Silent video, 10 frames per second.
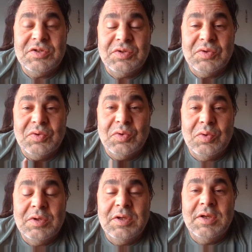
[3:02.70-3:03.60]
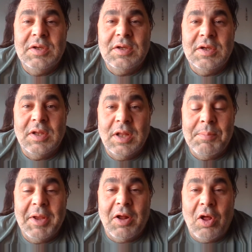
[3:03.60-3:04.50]
to
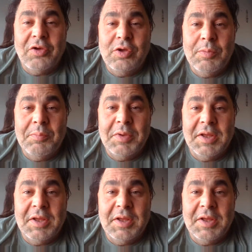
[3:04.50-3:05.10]
limit all human